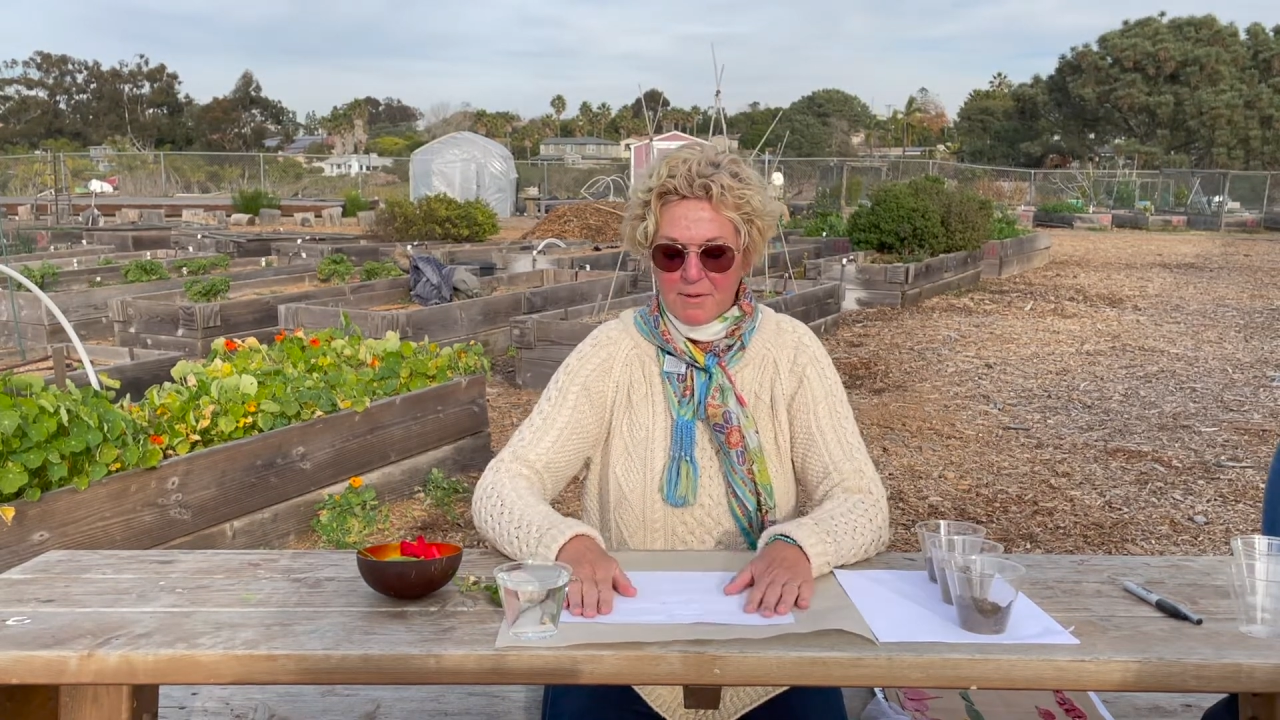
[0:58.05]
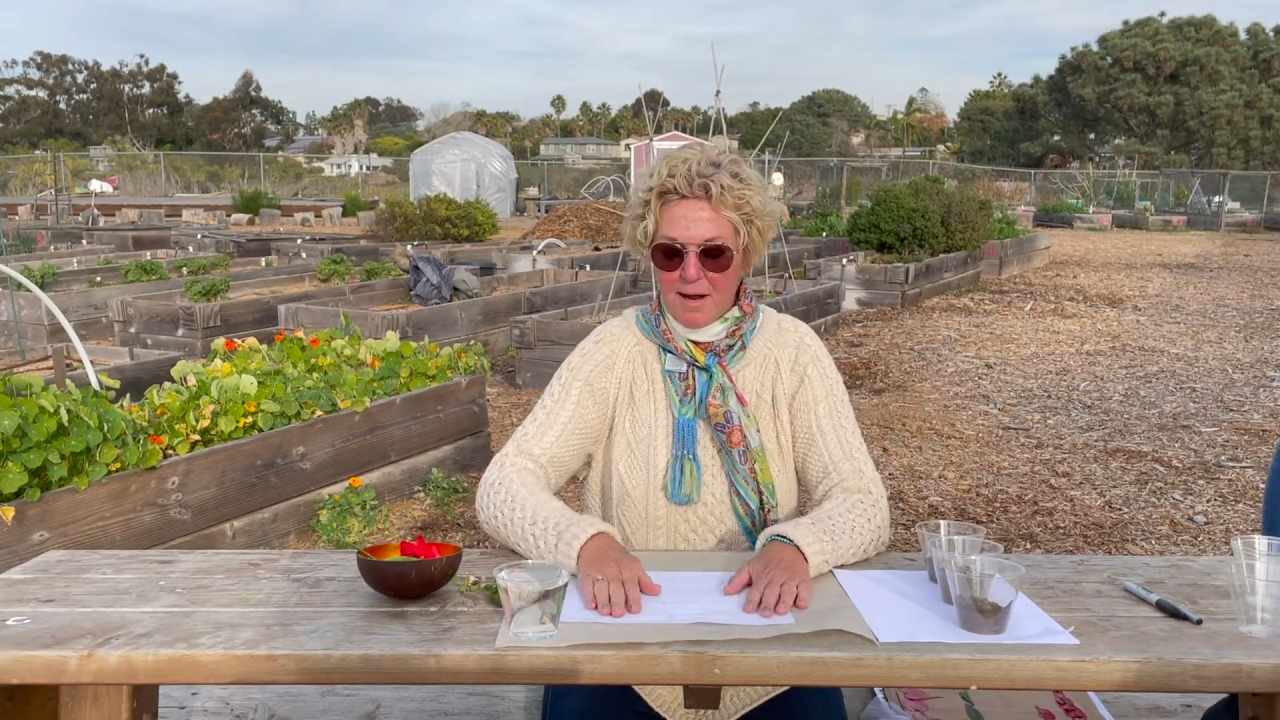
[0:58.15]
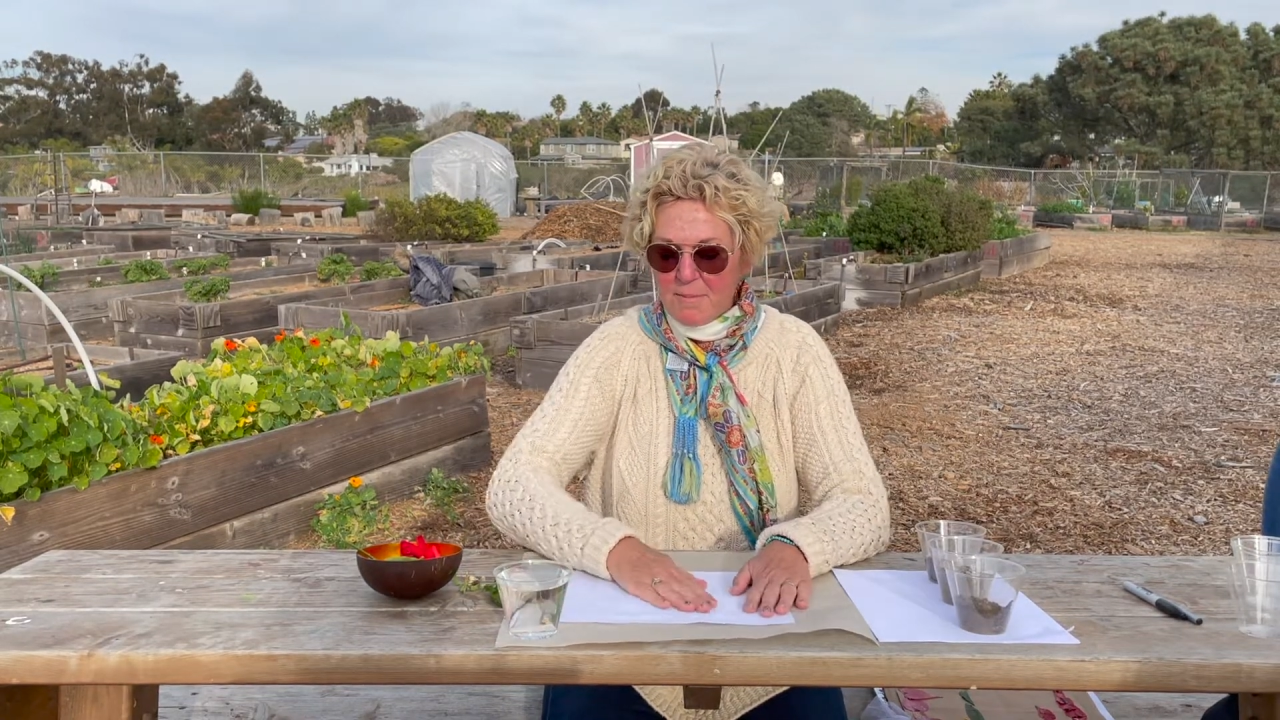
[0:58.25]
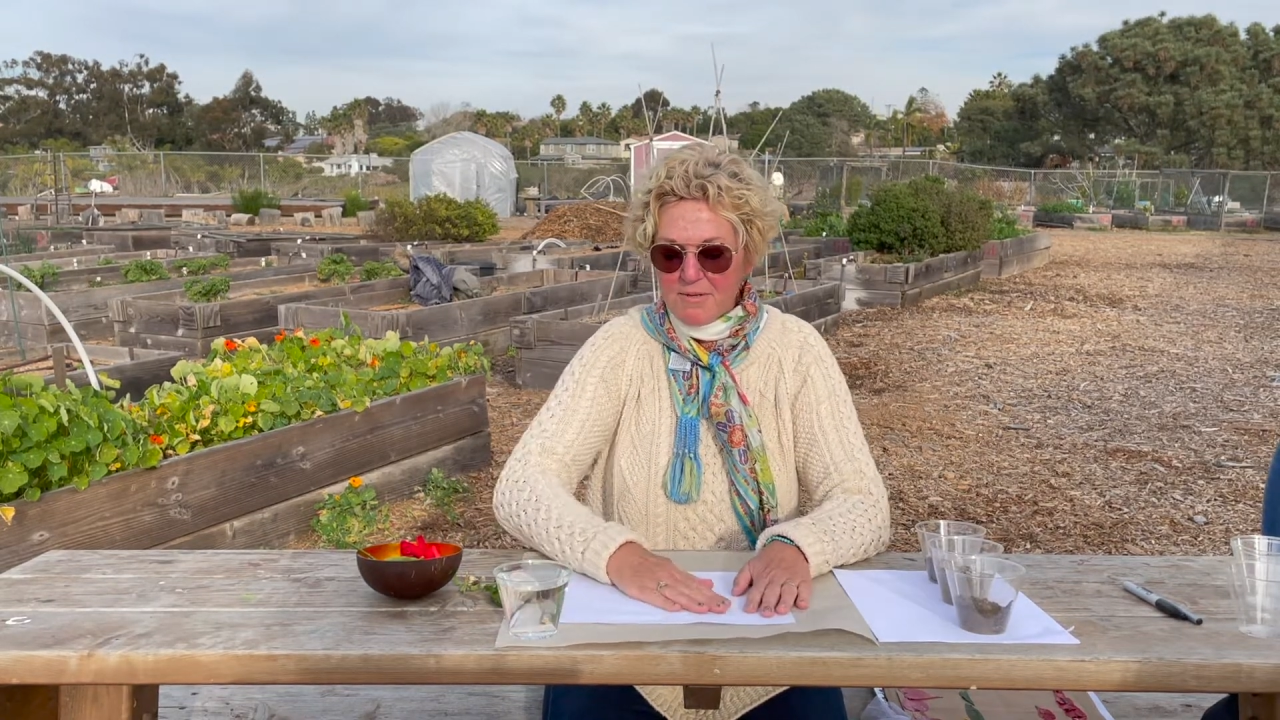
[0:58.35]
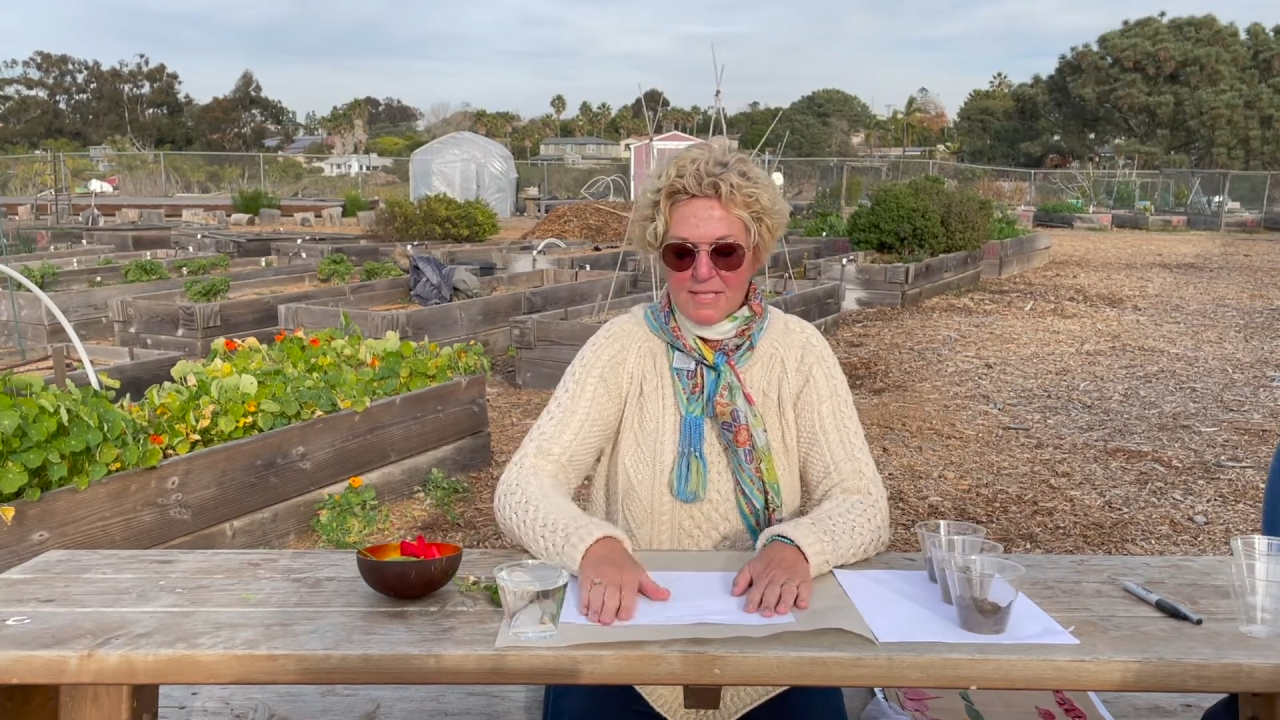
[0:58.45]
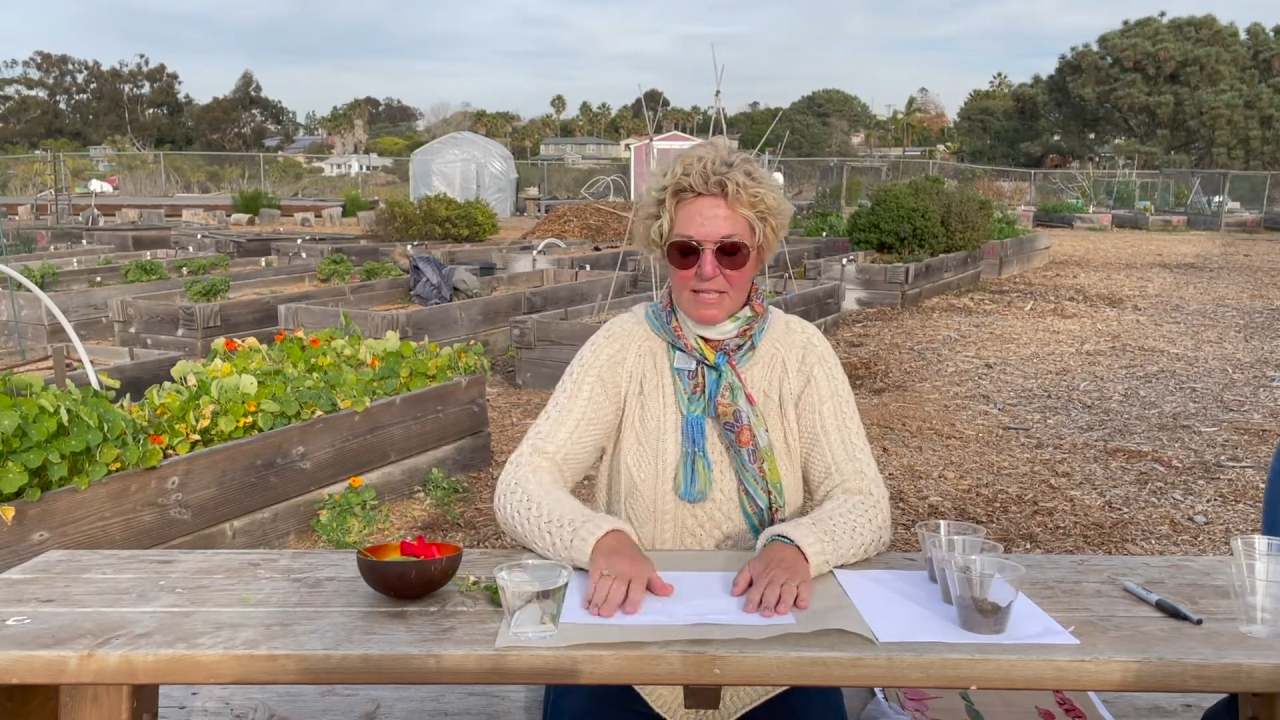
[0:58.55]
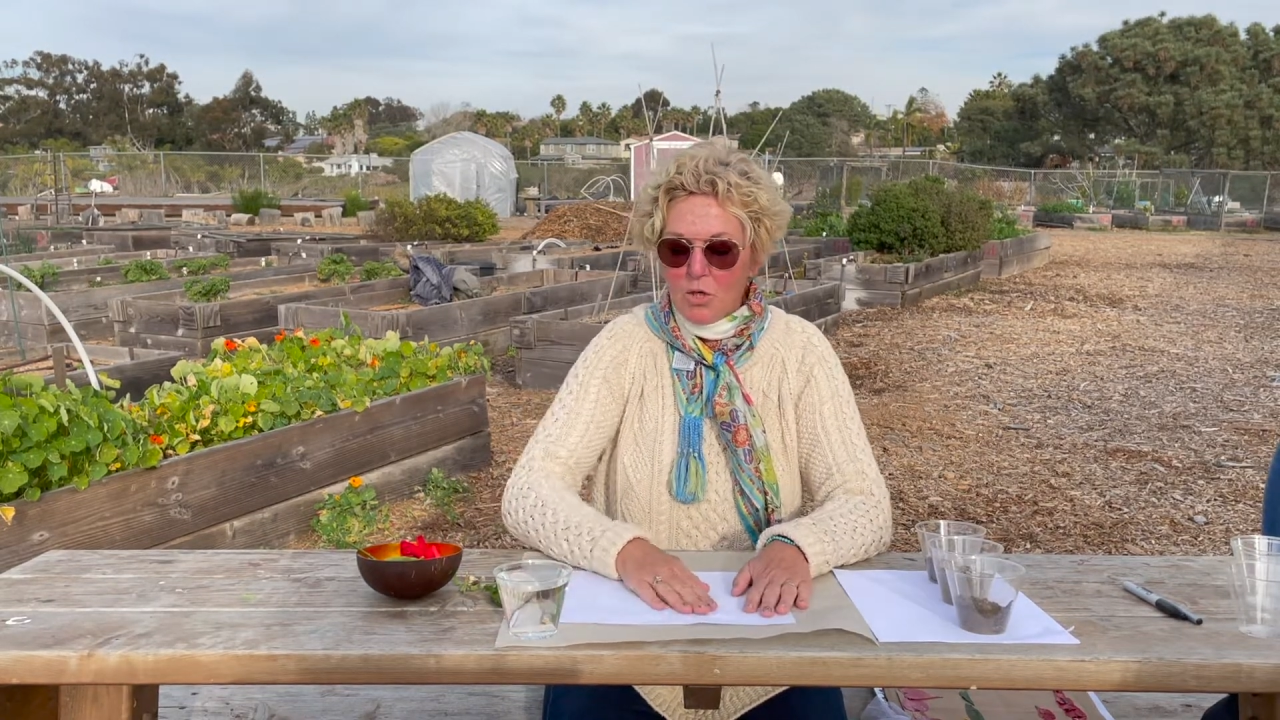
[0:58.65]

I'm using an